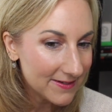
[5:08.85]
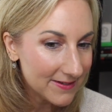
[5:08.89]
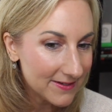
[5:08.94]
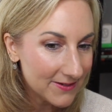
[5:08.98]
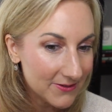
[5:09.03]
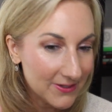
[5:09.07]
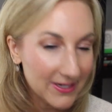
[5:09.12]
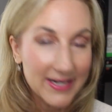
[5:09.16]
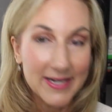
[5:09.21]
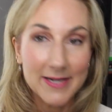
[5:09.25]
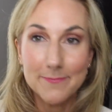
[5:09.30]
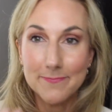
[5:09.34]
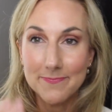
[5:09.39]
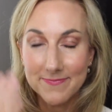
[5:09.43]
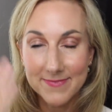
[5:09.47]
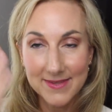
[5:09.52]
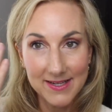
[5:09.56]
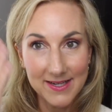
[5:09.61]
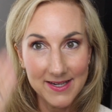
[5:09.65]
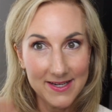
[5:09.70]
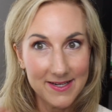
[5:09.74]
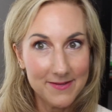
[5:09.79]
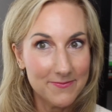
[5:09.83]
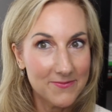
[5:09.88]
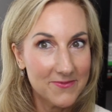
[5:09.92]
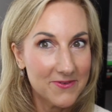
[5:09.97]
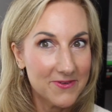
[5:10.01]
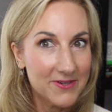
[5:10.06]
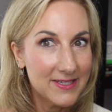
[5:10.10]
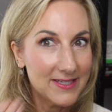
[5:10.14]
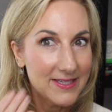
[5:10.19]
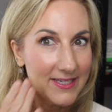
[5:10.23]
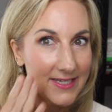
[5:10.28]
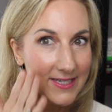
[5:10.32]
Okay, I'm
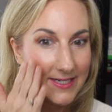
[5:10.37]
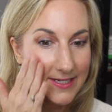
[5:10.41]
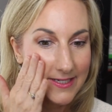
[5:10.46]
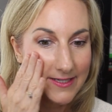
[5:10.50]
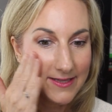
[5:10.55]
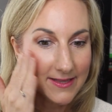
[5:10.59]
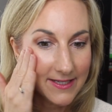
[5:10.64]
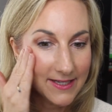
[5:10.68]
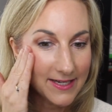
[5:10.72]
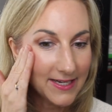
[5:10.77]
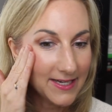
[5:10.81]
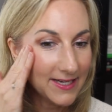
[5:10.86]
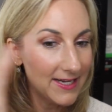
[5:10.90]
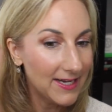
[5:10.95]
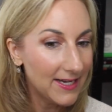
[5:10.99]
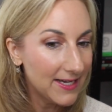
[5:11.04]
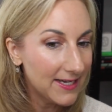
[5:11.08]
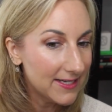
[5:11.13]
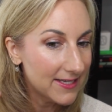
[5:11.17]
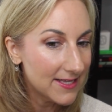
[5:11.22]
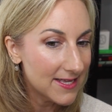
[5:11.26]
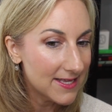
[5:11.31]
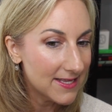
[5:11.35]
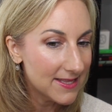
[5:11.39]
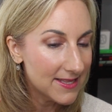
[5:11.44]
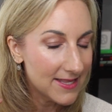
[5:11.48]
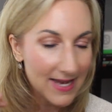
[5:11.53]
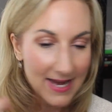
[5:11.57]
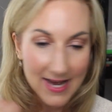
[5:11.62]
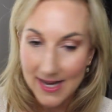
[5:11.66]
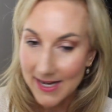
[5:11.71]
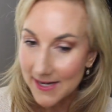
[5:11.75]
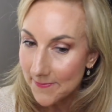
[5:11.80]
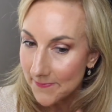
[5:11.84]
really liking
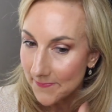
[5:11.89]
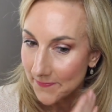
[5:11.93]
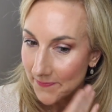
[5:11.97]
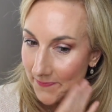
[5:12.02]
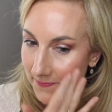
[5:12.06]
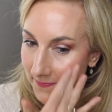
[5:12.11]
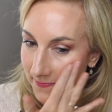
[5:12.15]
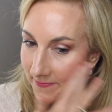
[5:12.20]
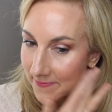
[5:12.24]
that.